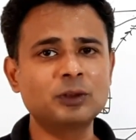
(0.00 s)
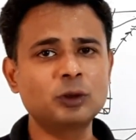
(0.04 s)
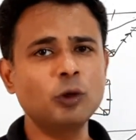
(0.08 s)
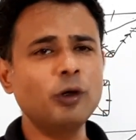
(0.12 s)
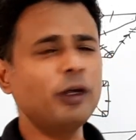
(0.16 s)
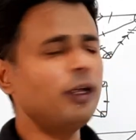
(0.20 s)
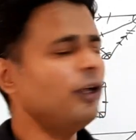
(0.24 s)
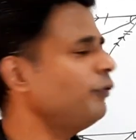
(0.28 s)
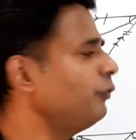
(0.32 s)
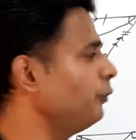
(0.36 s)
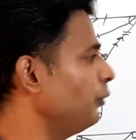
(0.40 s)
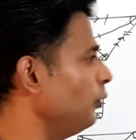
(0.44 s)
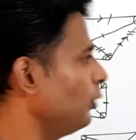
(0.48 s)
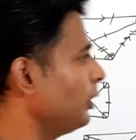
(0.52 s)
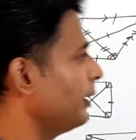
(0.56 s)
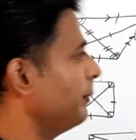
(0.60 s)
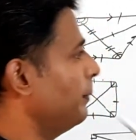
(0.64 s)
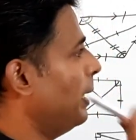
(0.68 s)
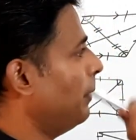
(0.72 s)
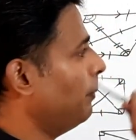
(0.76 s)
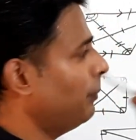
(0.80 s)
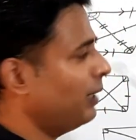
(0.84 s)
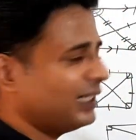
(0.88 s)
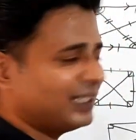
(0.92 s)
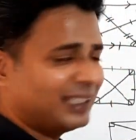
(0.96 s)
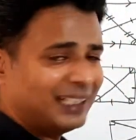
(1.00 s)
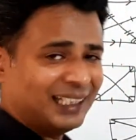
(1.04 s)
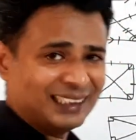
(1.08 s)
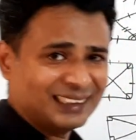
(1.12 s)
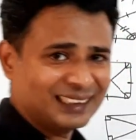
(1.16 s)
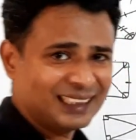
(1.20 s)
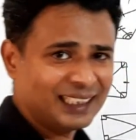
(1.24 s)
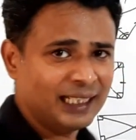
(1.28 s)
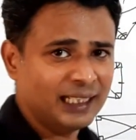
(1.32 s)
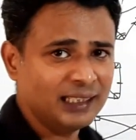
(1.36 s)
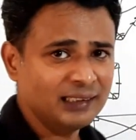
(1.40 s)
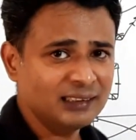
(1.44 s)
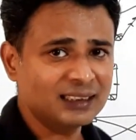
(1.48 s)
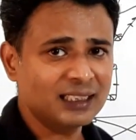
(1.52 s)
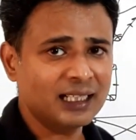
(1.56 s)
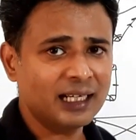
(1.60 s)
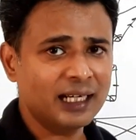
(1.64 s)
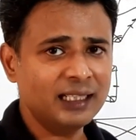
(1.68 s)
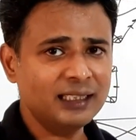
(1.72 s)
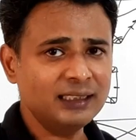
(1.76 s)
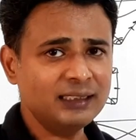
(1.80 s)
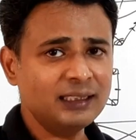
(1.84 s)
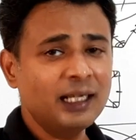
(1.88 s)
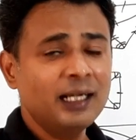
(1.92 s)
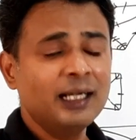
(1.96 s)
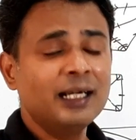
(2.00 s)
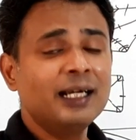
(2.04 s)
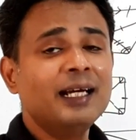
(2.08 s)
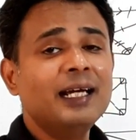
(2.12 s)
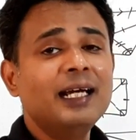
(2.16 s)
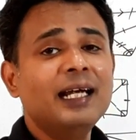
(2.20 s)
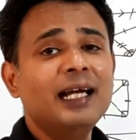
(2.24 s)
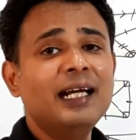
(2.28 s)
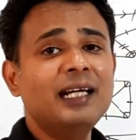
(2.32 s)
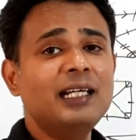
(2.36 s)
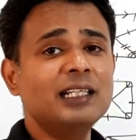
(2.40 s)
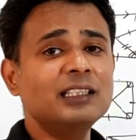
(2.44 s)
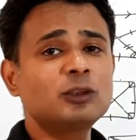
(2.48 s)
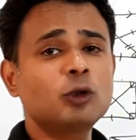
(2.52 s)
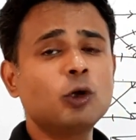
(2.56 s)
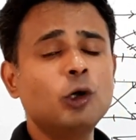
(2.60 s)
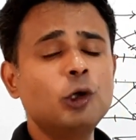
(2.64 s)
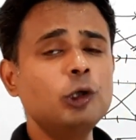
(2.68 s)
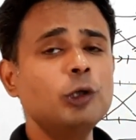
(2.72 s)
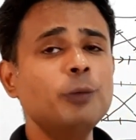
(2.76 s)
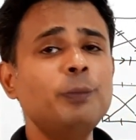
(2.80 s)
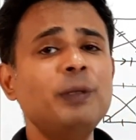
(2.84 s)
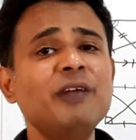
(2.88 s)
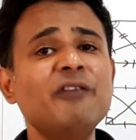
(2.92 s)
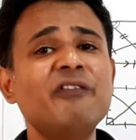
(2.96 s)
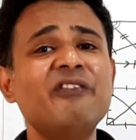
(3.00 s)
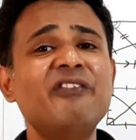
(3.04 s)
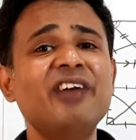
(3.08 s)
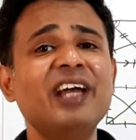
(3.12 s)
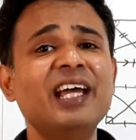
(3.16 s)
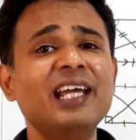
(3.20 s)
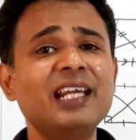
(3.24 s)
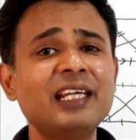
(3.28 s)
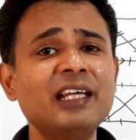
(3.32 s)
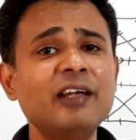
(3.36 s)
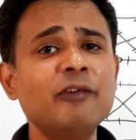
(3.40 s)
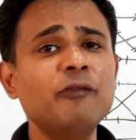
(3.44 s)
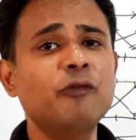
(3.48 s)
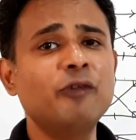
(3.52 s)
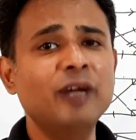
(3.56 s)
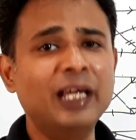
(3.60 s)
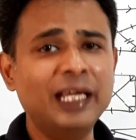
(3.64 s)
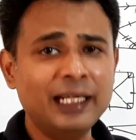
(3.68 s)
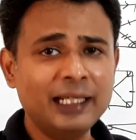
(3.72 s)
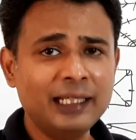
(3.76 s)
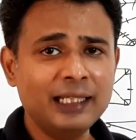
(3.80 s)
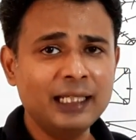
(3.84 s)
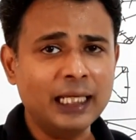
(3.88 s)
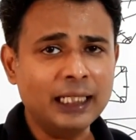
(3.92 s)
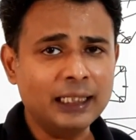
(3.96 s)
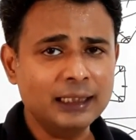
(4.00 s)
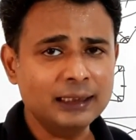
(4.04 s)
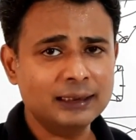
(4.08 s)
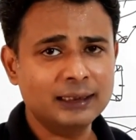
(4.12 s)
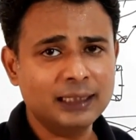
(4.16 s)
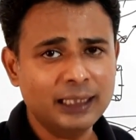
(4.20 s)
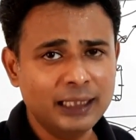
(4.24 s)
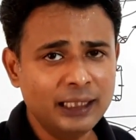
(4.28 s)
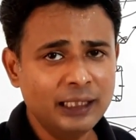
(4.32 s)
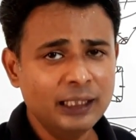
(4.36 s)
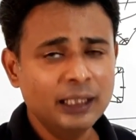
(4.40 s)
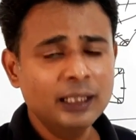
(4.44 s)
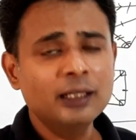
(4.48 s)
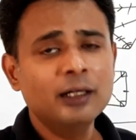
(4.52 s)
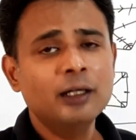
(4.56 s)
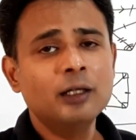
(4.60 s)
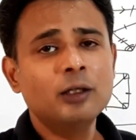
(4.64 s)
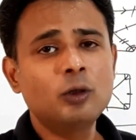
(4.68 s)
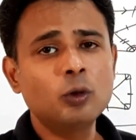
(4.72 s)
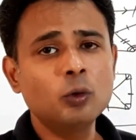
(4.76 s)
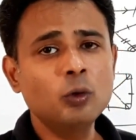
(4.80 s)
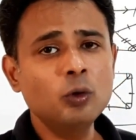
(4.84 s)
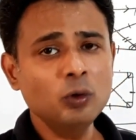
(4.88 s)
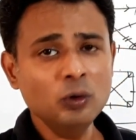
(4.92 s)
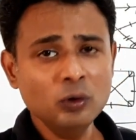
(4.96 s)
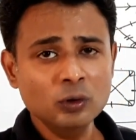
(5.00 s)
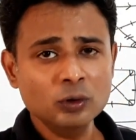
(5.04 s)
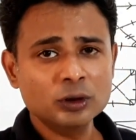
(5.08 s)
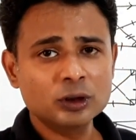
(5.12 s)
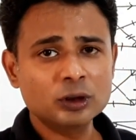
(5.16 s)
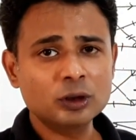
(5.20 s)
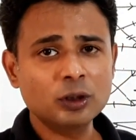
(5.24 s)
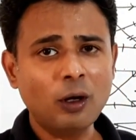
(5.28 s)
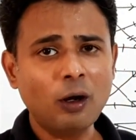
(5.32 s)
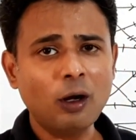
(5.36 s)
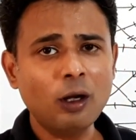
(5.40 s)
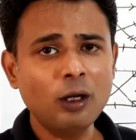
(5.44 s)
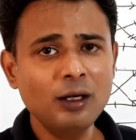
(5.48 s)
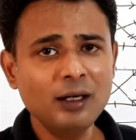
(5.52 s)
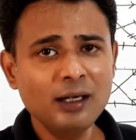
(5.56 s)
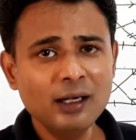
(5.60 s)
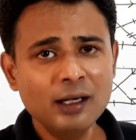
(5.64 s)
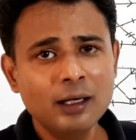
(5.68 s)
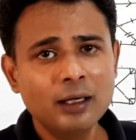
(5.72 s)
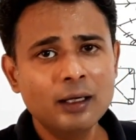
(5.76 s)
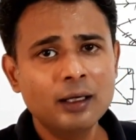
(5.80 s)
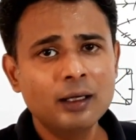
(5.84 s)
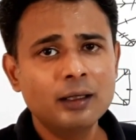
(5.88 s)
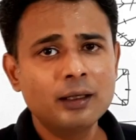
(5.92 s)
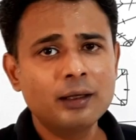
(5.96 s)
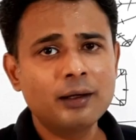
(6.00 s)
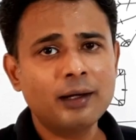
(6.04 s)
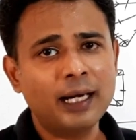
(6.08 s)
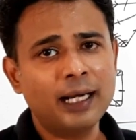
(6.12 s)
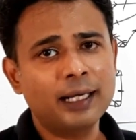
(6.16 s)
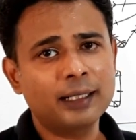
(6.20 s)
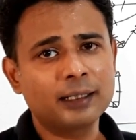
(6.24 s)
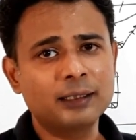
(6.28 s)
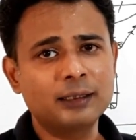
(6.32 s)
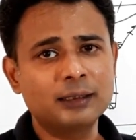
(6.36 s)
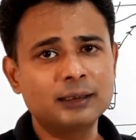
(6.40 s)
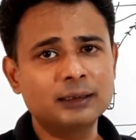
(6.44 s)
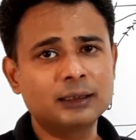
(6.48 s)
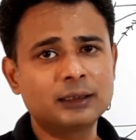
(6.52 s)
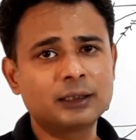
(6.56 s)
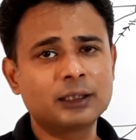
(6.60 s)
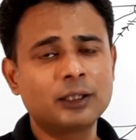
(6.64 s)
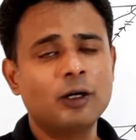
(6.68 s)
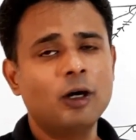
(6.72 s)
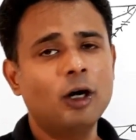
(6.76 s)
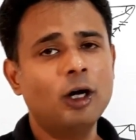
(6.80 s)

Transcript: So if you remember these things, guys, it is going to be very easy to solve triangles.